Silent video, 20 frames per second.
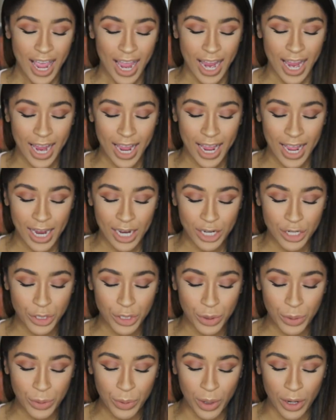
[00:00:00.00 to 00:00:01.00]
and
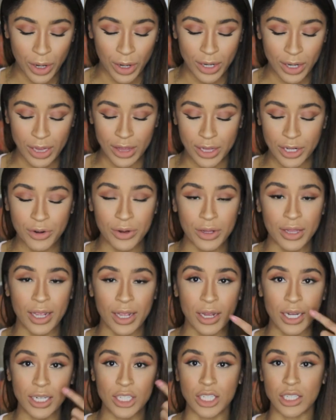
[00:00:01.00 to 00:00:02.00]
you are going to
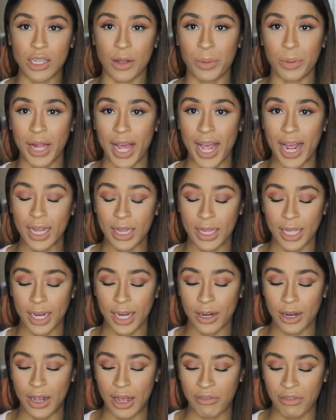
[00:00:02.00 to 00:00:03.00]
literally just apply a
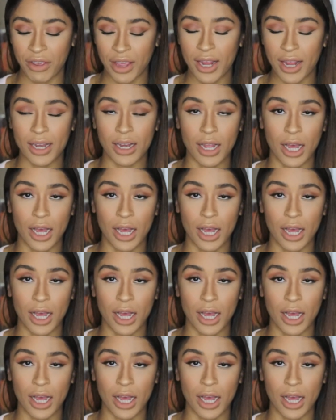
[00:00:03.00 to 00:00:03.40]
layer of it,